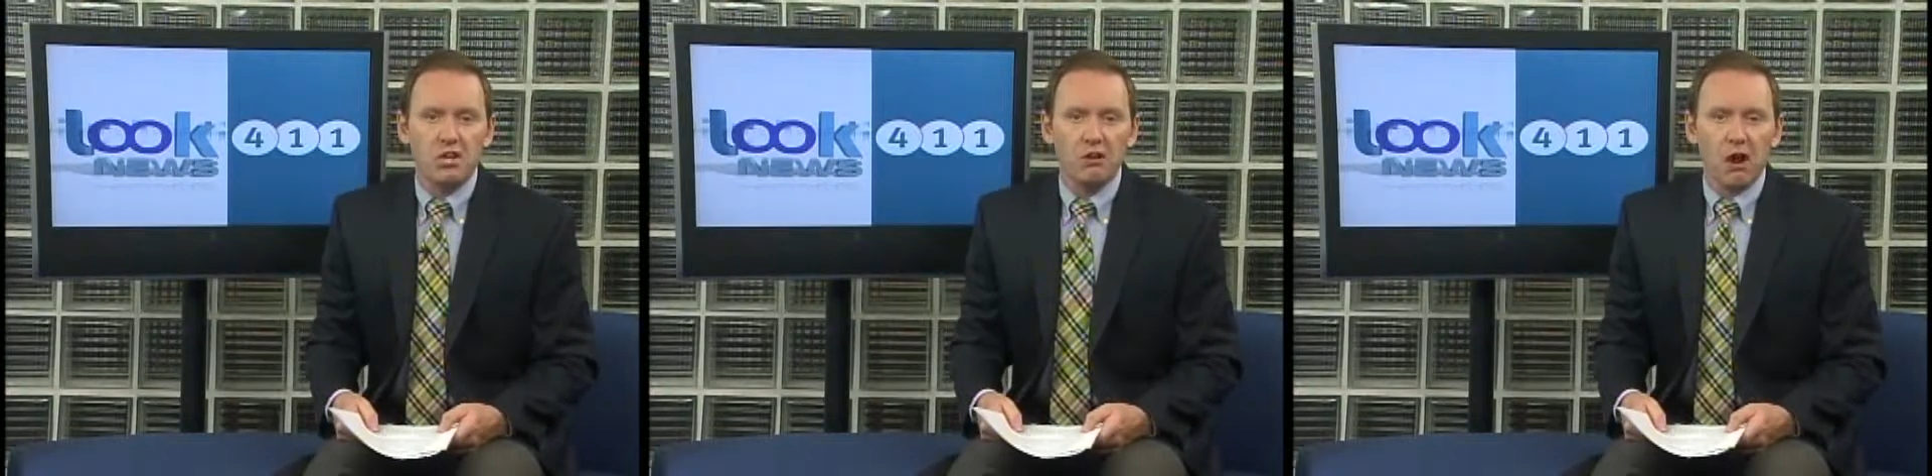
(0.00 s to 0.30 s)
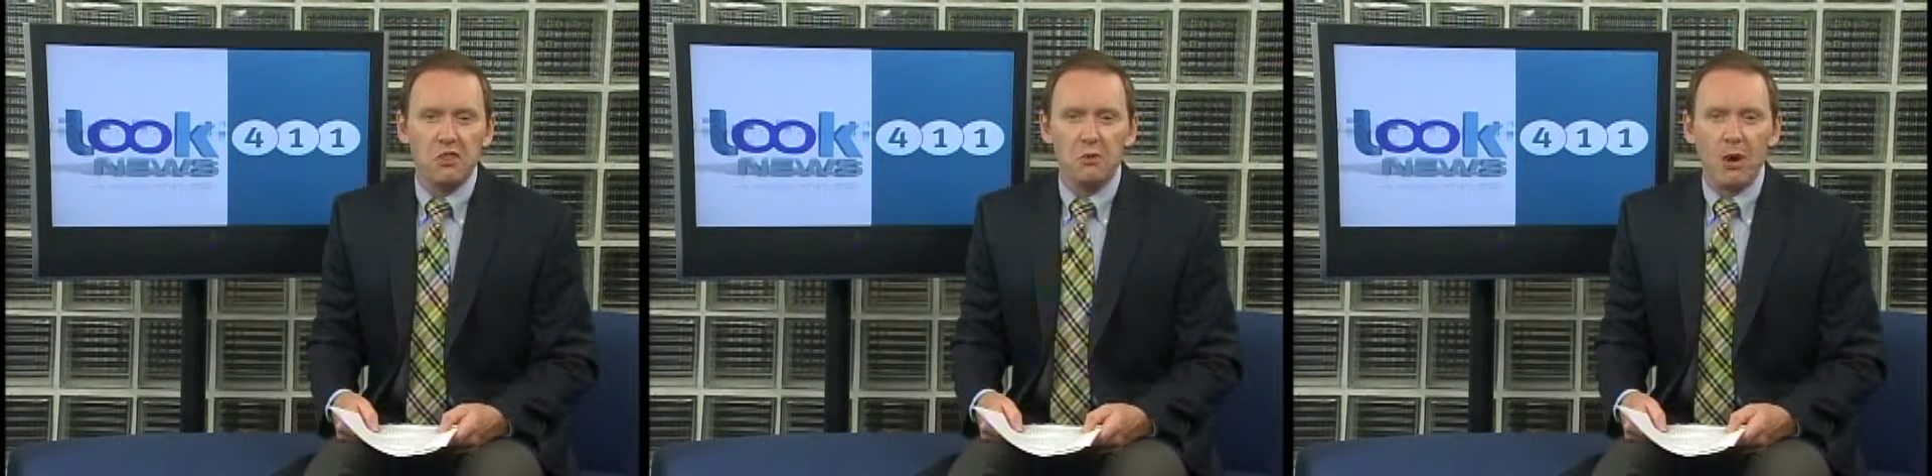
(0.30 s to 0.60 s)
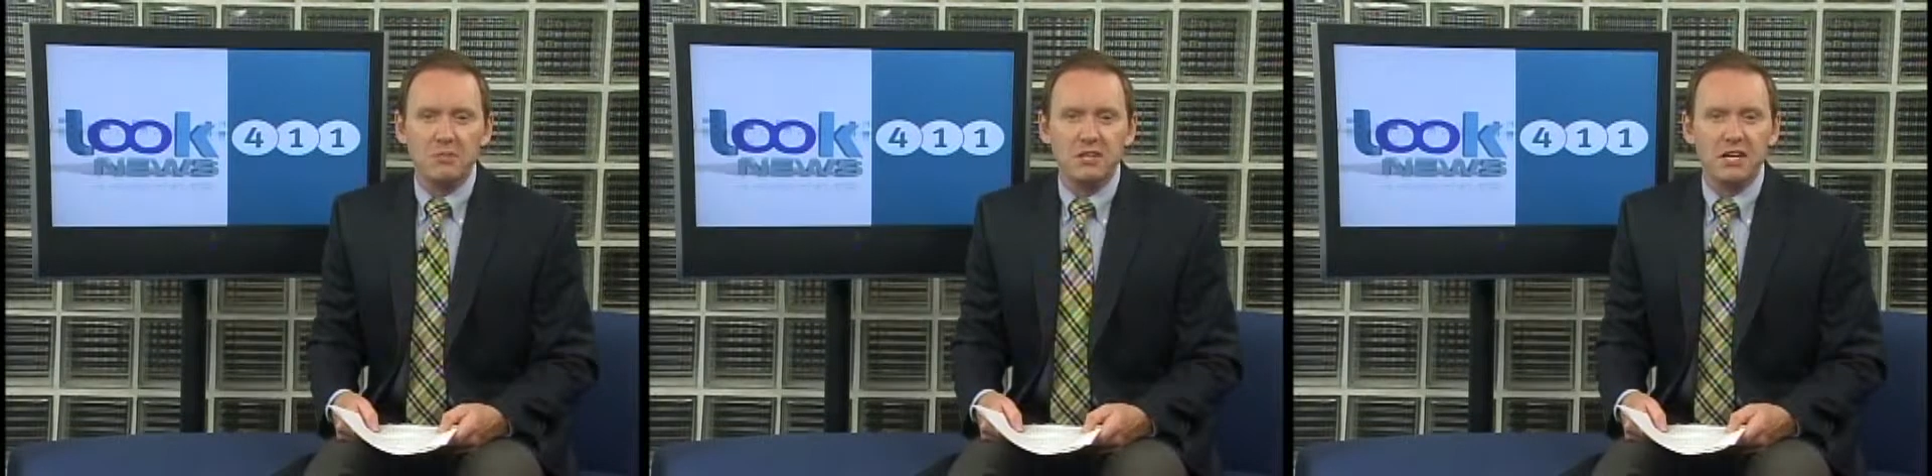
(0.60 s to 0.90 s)
here on the
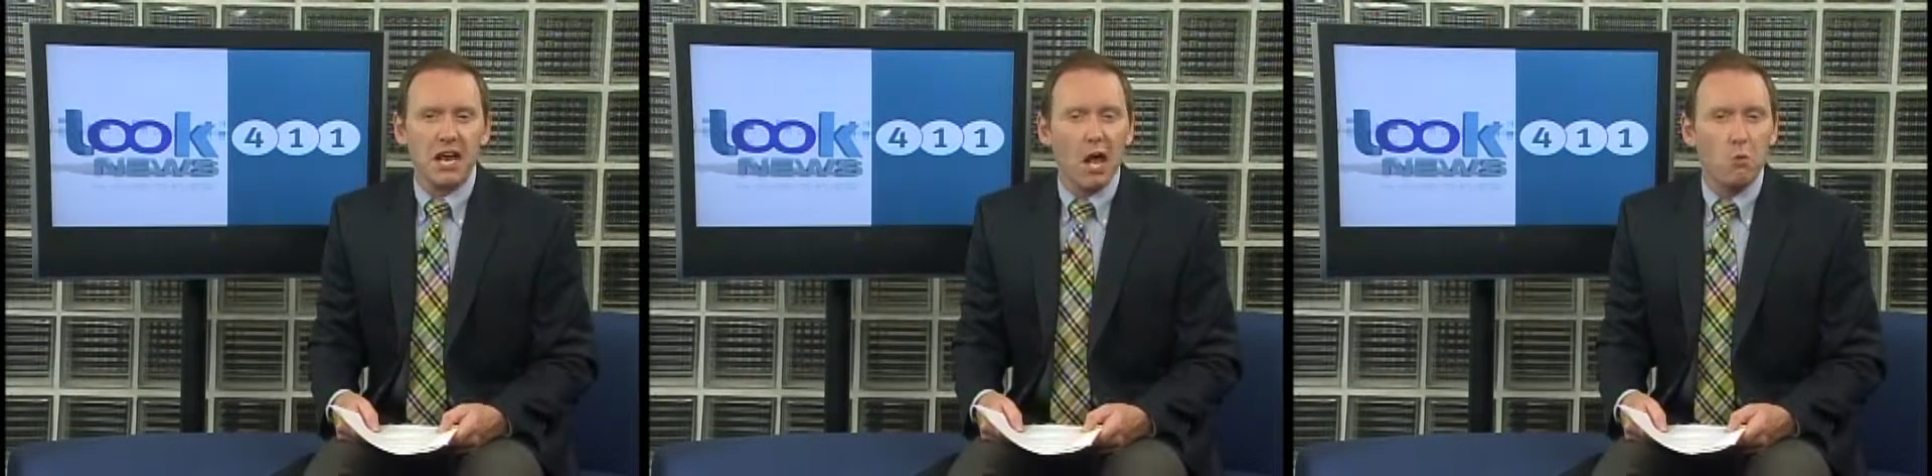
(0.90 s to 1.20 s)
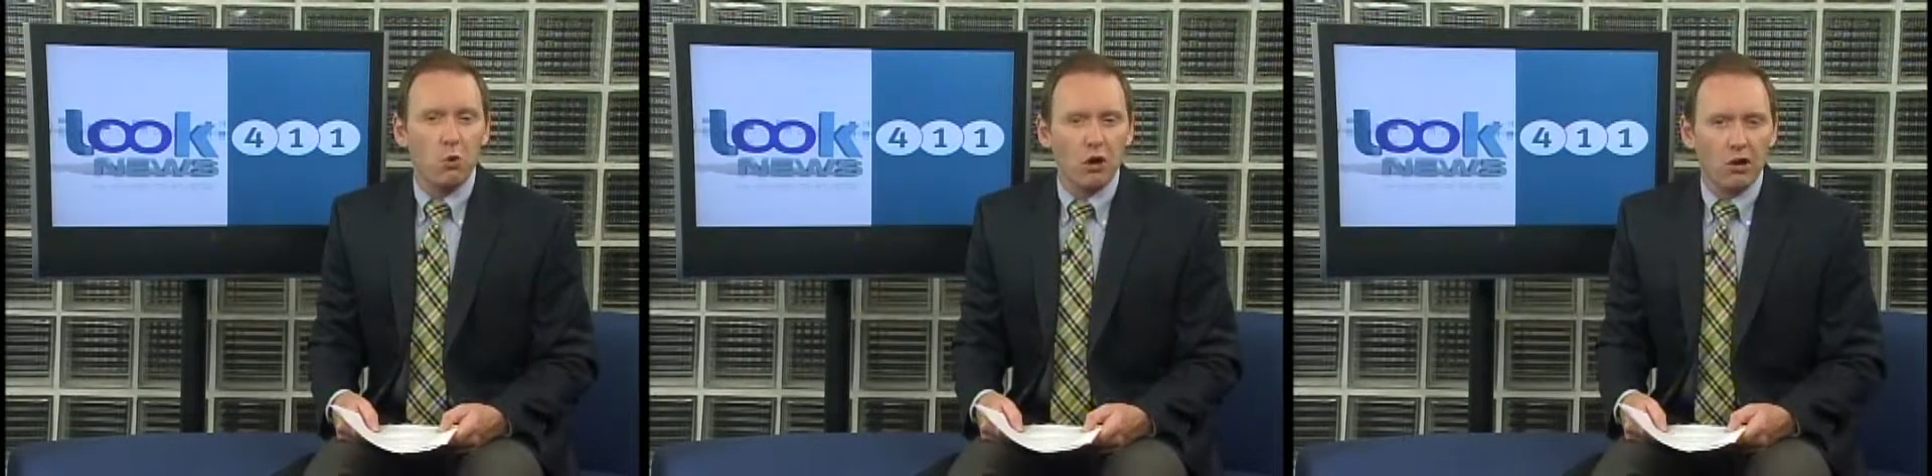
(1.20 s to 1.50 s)
website, and we're